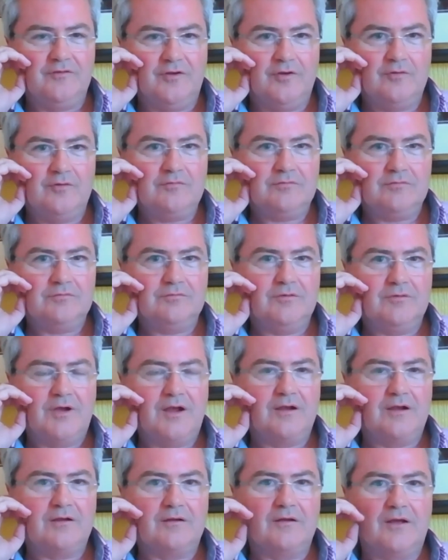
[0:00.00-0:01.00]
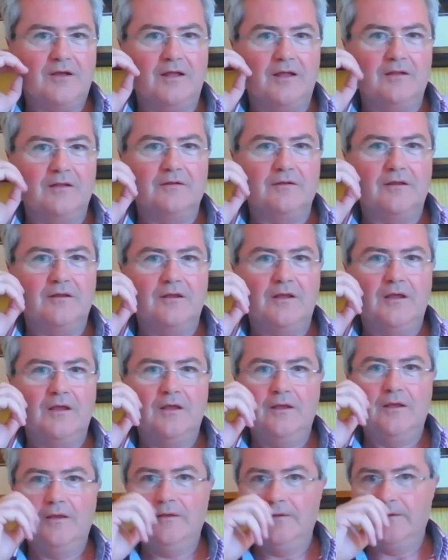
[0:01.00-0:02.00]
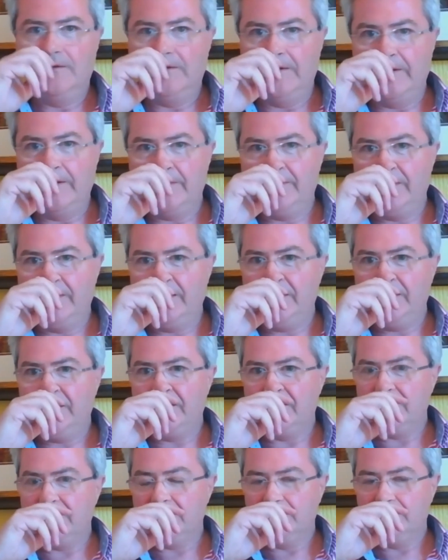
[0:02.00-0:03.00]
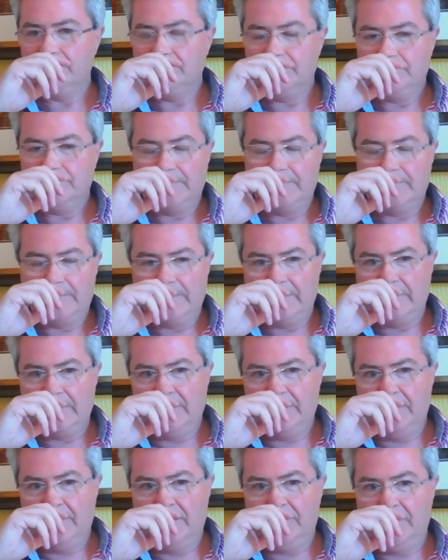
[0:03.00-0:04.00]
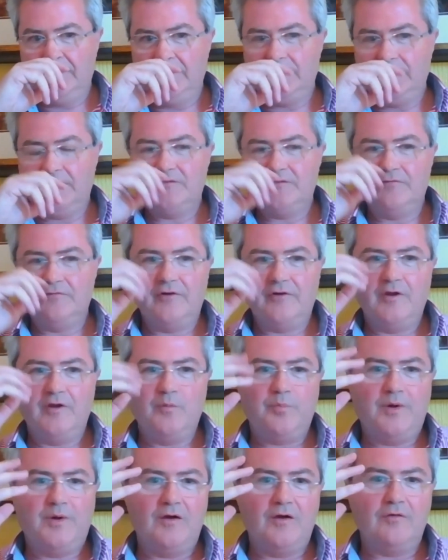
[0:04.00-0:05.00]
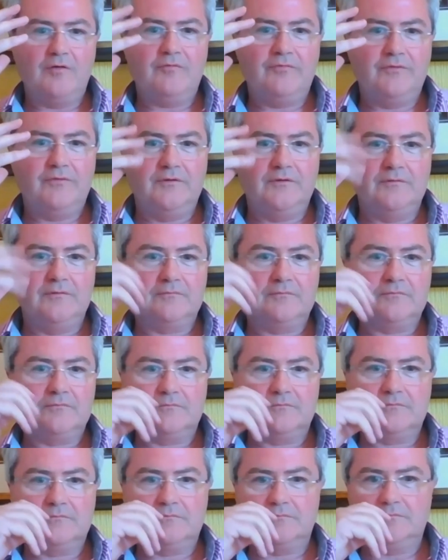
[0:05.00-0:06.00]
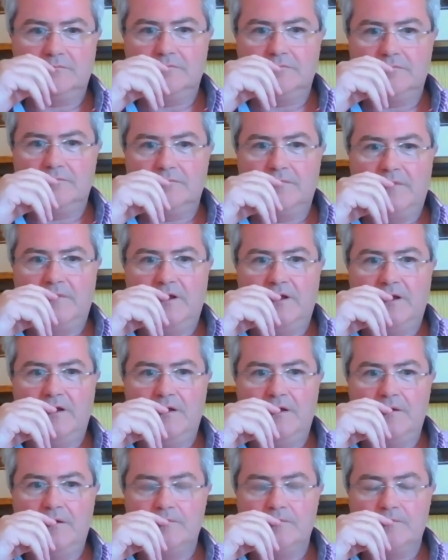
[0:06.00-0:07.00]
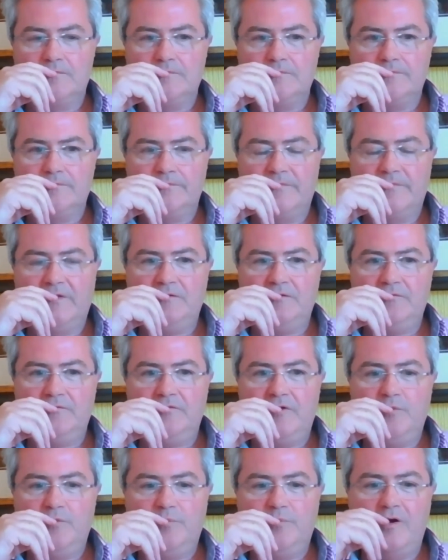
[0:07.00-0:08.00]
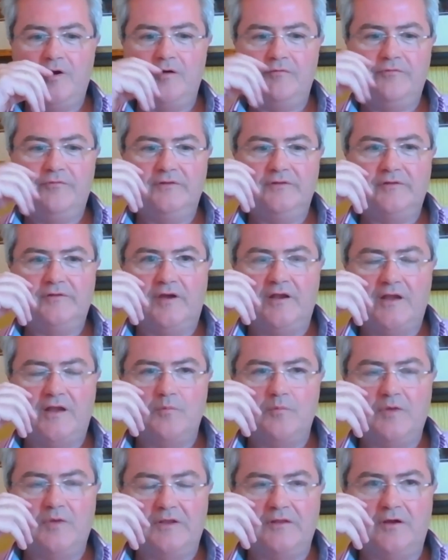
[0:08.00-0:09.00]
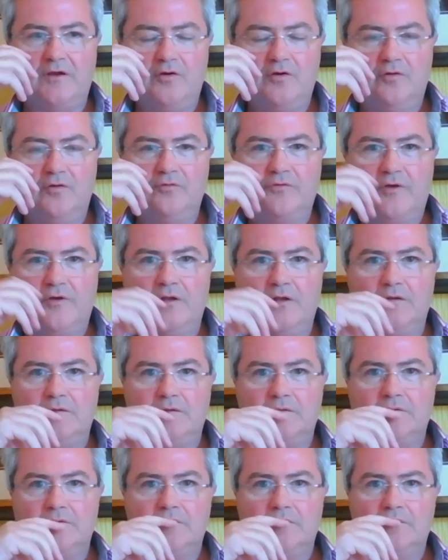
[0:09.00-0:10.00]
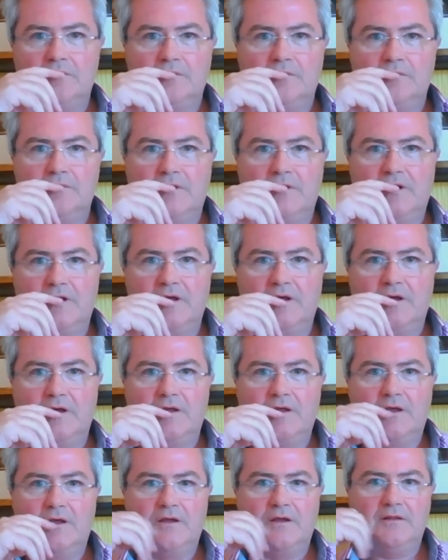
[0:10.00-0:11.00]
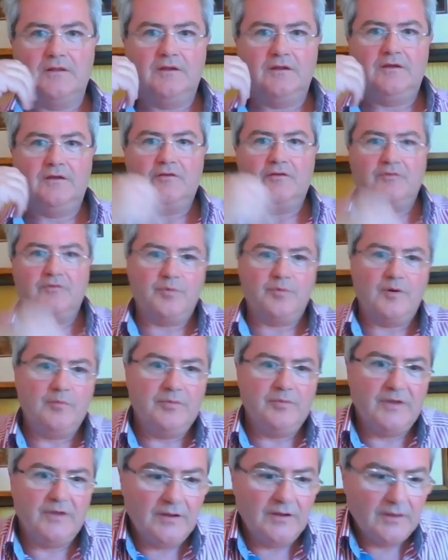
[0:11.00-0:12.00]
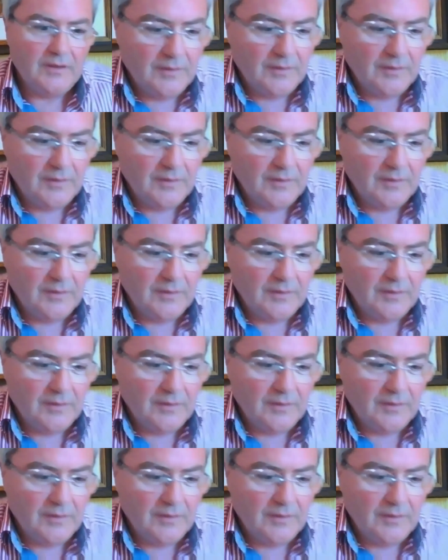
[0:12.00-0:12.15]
know, and I think that's a very powerful dynamic that goes on. I think it's probably